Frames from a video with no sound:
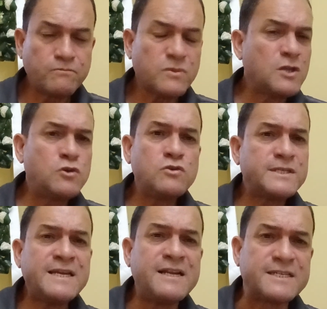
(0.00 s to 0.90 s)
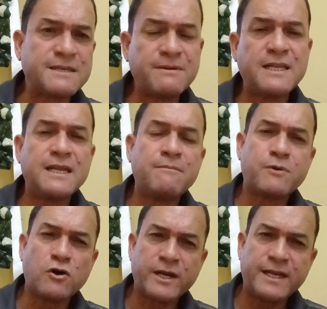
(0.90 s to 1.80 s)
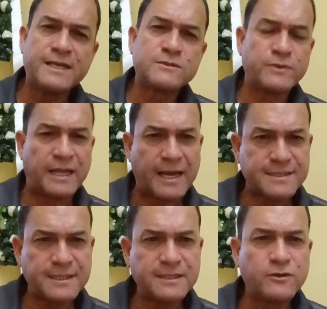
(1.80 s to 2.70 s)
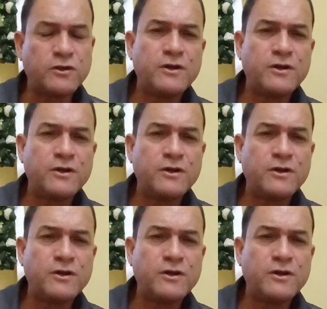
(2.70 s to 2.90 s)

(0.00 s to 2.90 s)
use English, even a little broken English with accent,